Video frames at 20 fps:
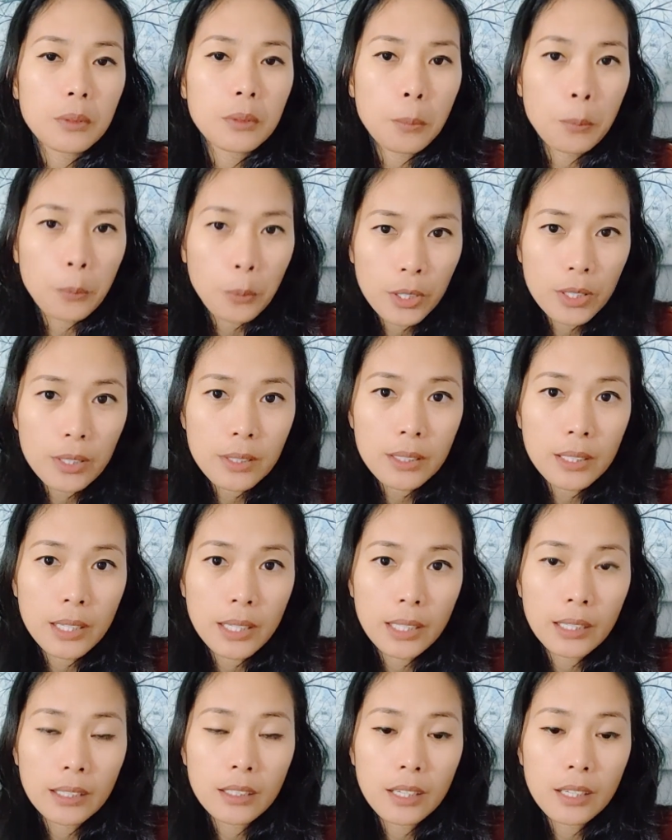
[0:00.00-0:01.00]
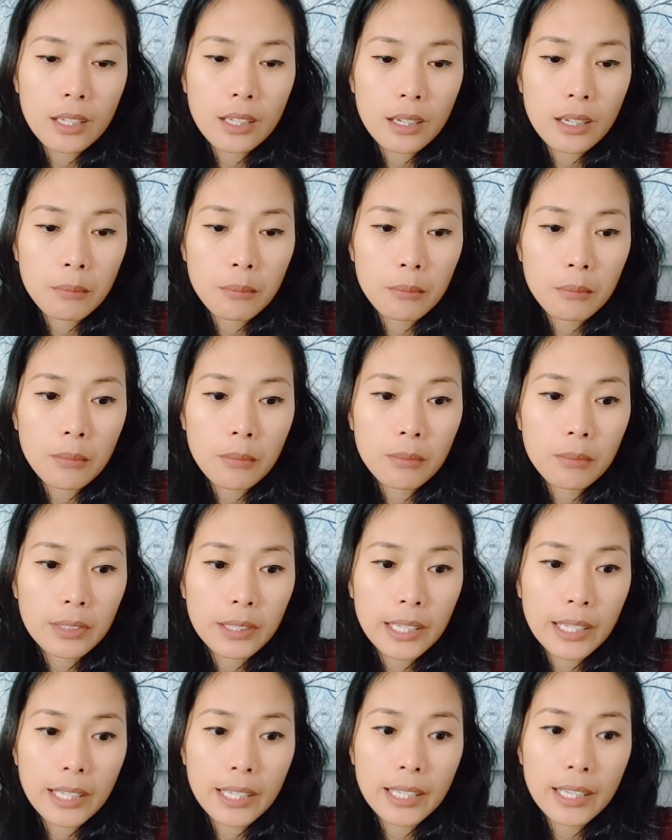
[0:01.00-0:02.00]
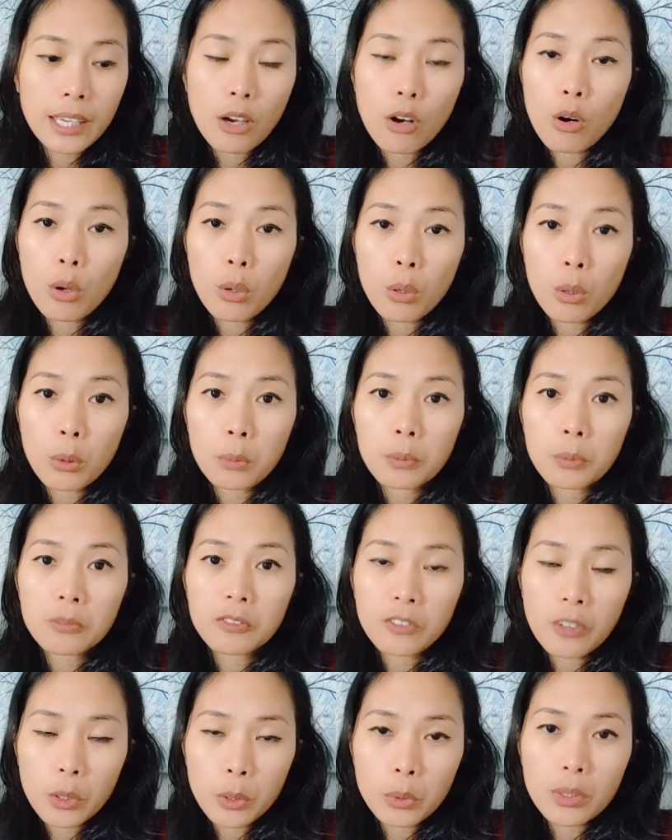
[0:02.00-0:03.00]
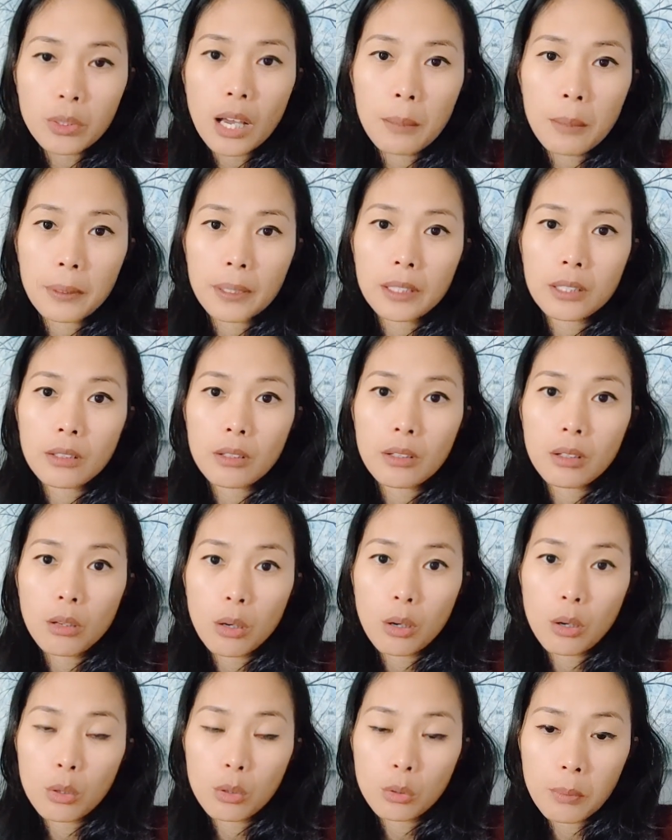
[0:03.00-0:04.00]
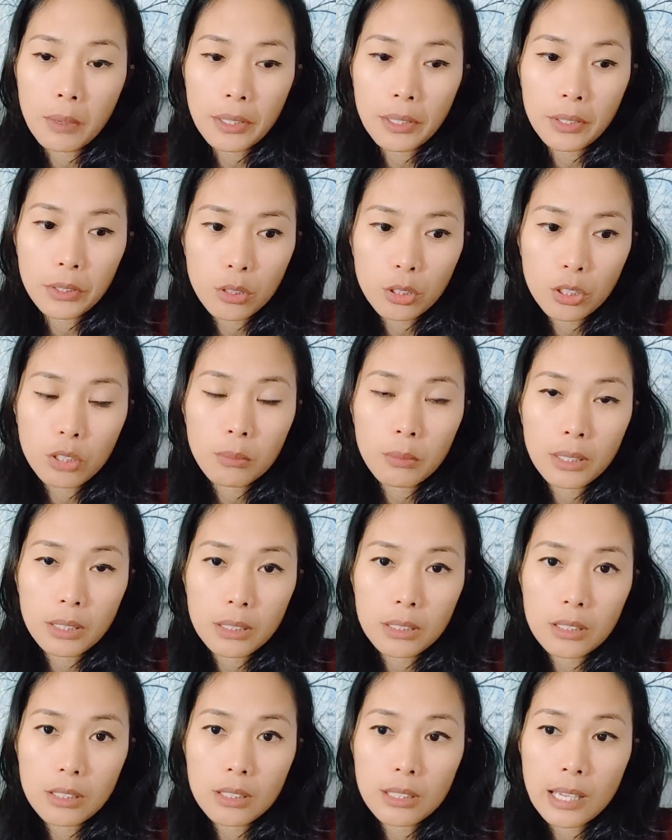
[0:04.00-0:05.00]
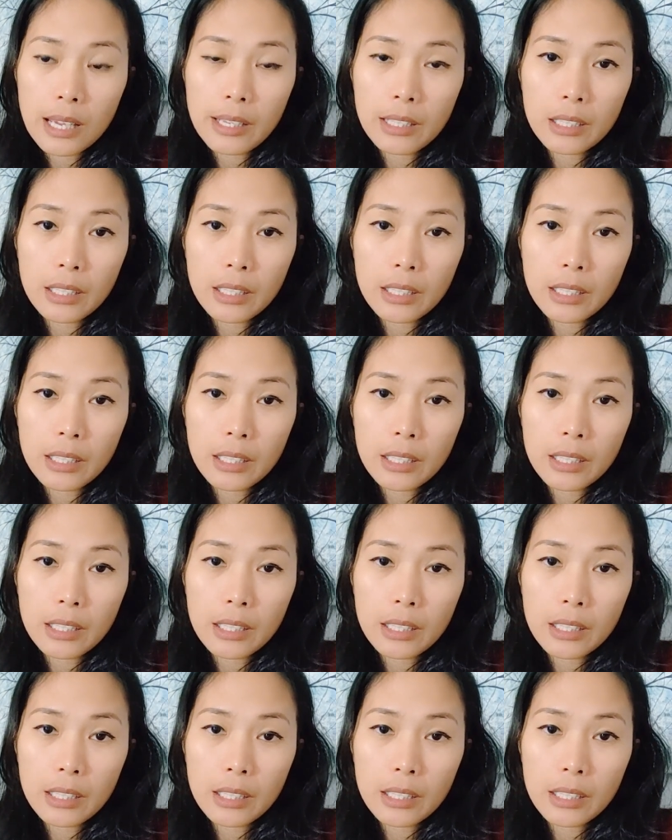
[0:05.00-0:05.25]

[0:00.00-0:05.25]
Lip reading: printing, getting it all photocopied, all my documents that